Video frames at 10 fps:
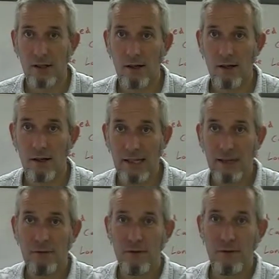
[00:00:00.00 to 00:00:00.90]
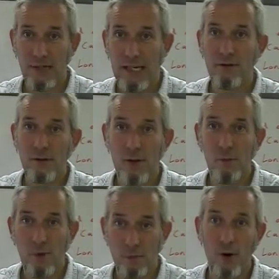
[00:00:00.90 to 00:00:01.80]
Uh, even, even though
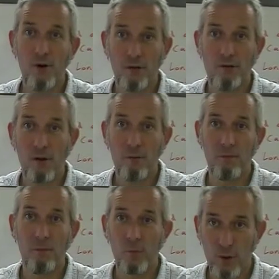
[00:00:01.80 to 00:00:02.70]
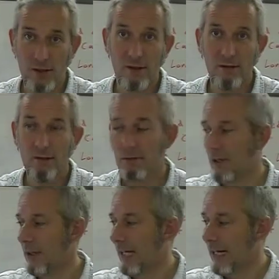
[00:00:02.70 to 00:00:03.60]
we're both from Britain,
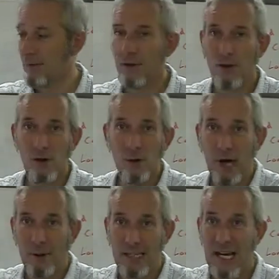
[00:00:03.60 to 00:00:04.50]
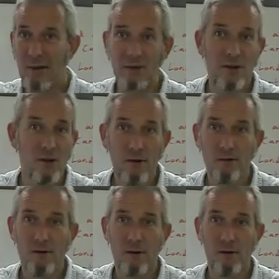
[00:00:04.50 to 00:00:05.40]
even though our towns are not
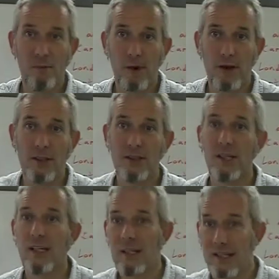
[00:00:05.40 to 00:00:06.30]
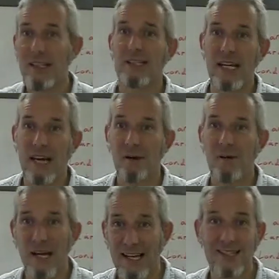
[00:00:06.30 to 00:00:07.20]
far apart, this town
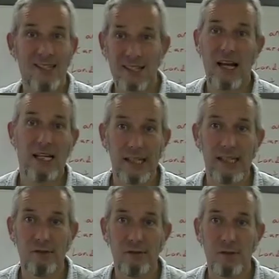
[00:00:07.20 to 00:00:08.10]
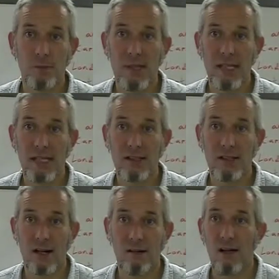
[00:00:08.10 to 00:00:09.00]
has a slightly different speaking
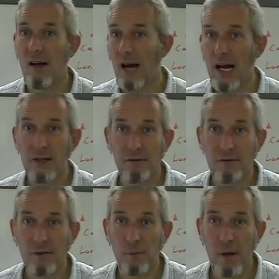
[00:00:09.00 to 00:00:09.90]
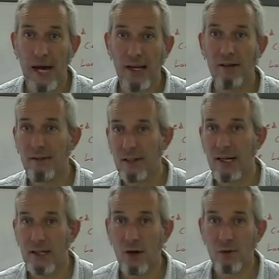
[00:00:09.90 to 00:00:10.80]
style. I don't feel bad that I
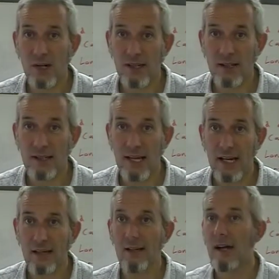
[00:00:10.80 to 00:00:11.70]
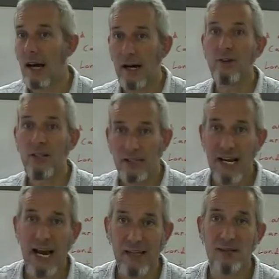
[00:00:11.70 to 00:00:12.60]
don't understand. I'll just
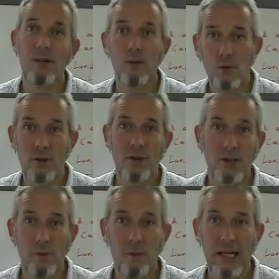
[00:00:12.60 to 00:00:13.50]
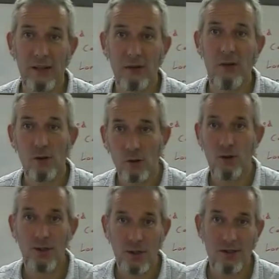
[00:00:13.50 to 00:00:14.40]
ask, what do you mean? Or
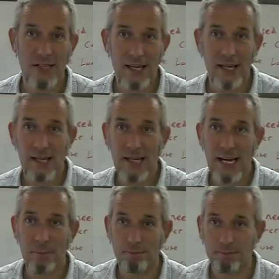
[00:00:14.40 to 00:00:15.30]
could you say that again?